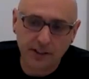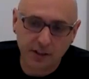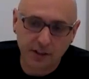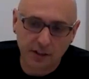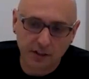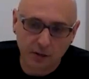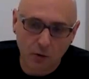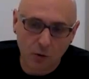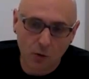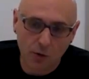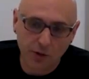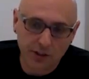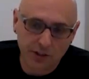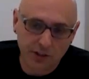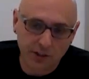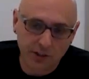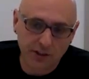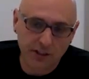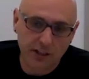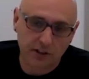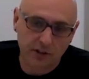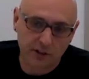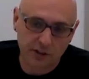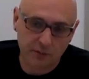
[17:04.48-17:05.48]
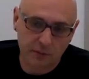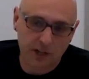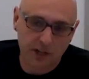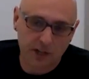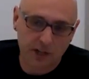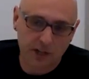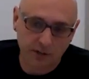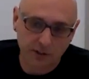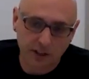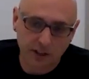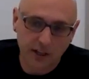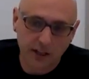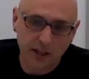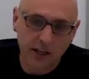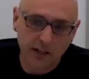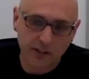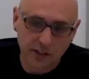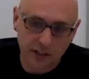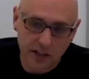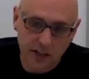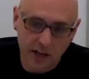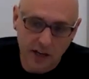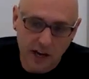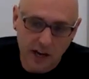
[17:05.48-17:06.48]
things in the gory detail, especially
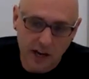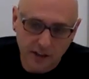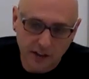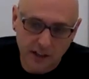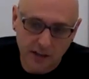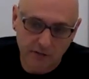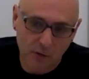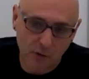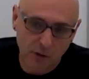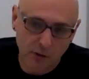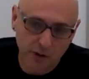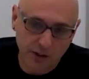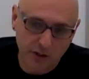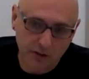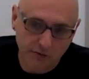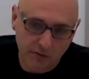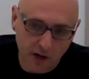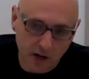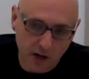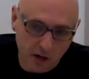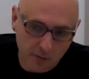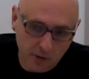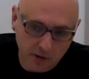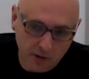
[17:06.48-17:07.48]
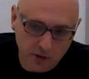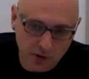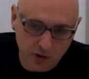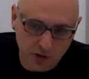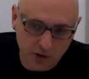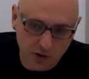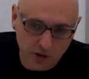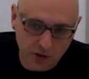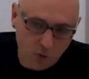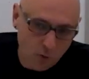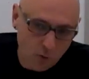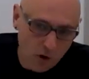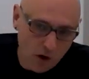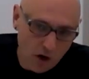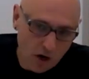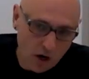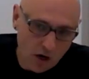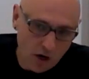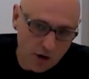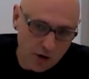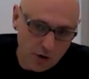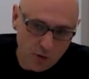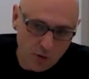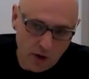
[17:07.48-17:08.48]
in the diverse environments
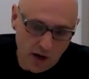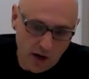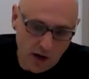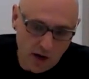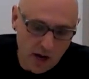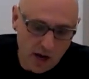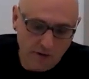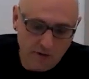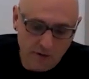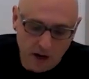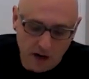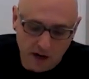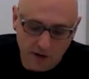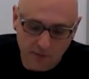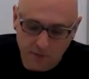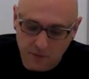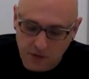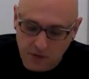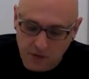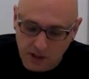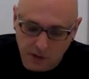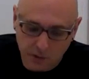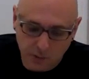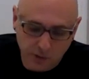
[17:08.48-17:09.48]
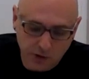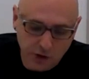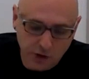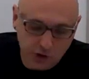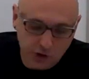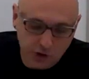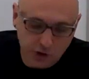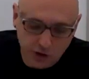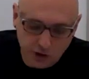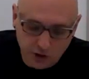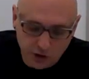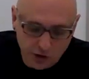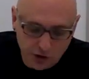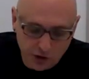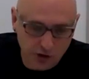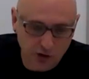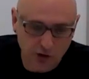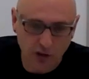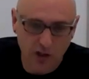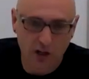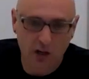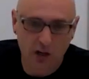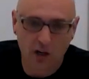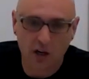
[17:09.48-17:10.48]
where you have
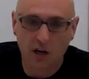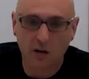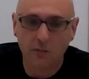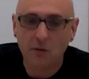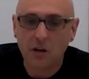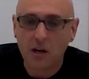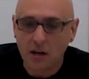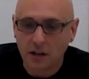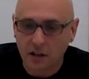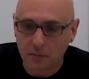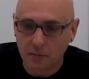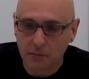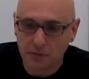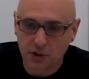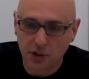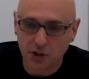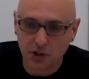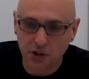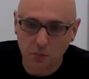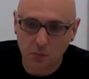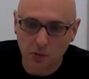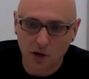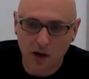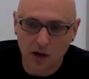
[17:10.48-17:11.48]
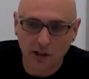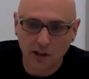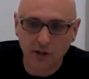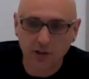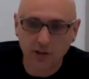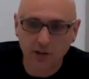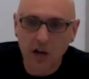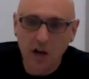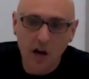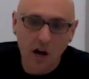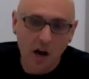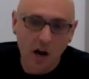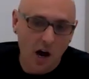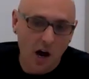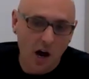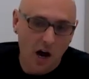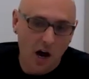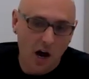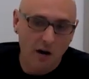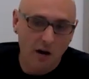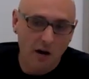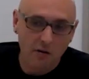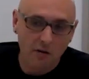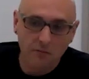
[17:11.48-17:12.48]
heterogeneous composition blocks.
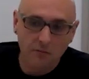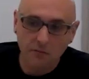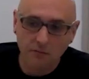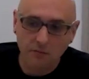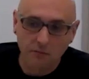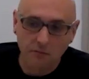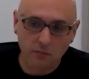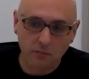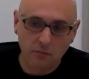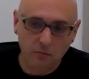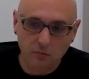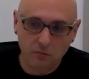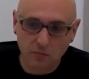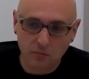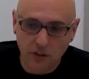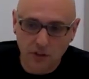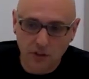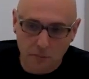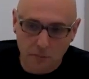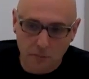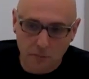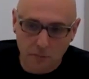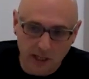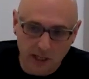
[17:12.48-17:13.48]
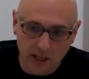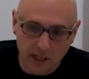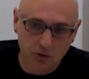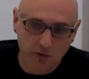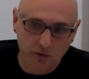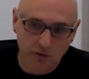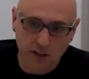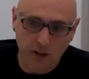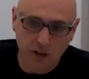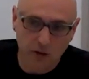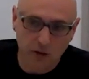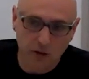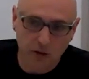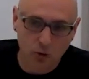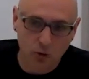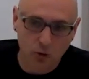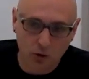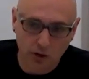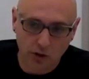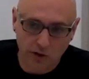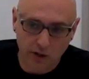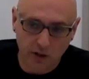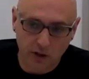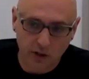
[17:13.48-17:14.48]
The complexity of the
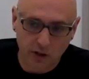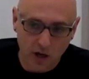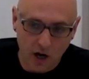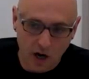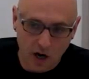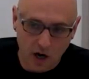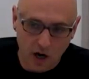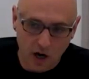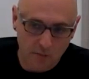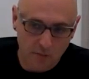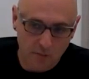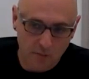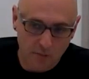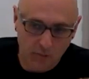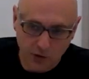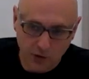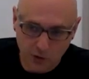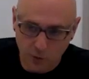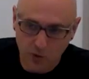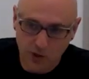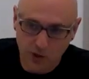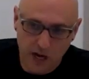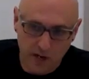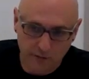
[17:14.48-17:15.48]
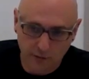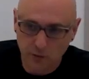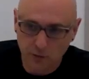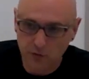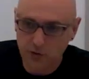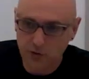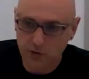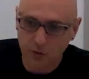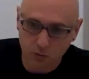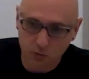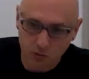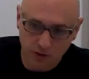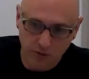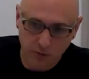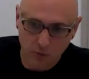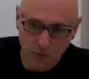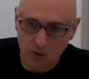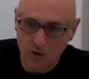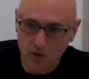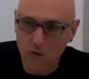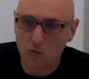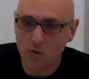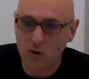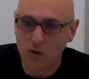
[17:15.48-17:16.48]
controller, because it would have to deal with